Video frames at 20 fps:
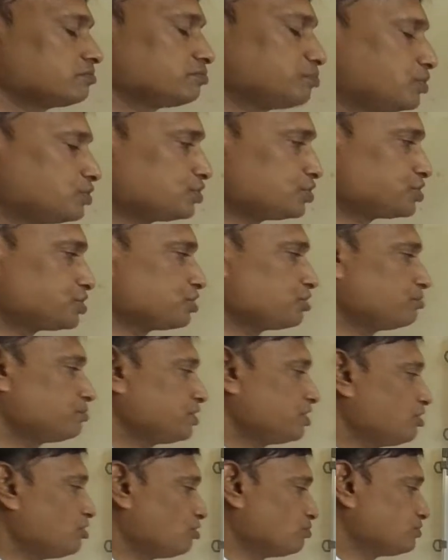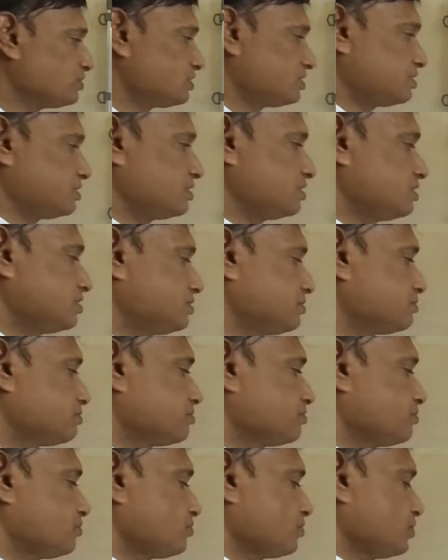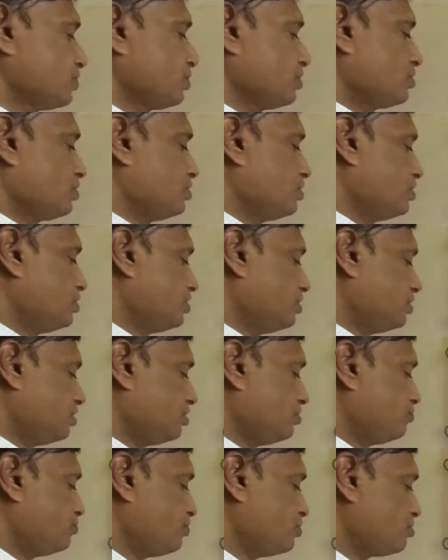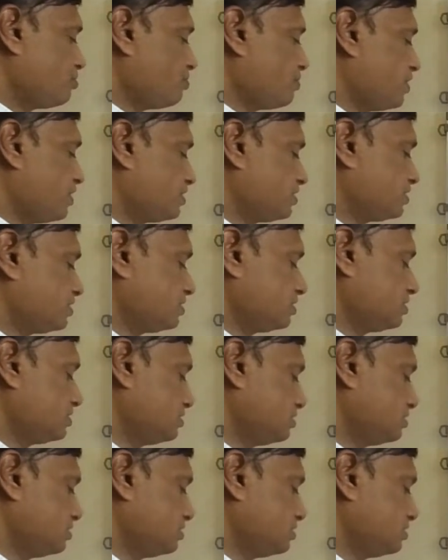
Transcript: position of the lobes. If you operate